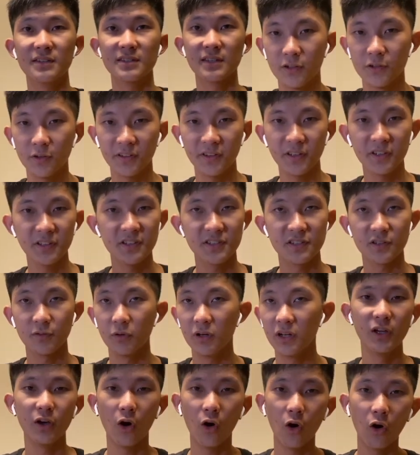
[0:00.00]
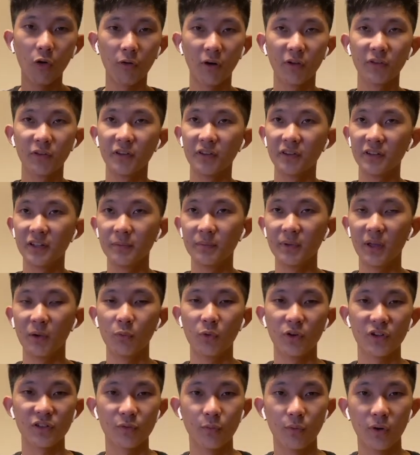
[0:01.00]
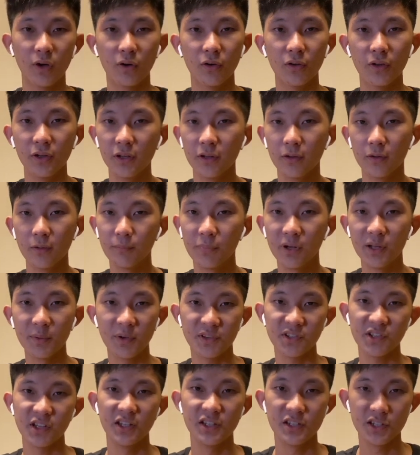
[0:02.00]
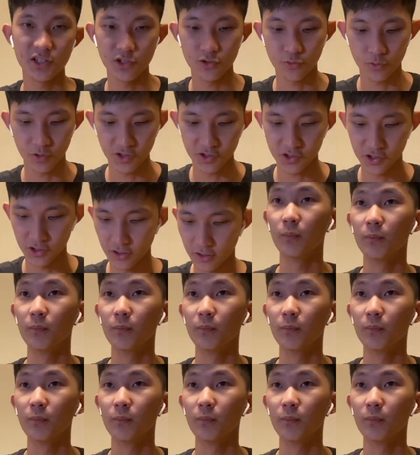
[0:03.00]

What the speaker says: So I think this is a really all-rounded theme that works well in pretty much any situation.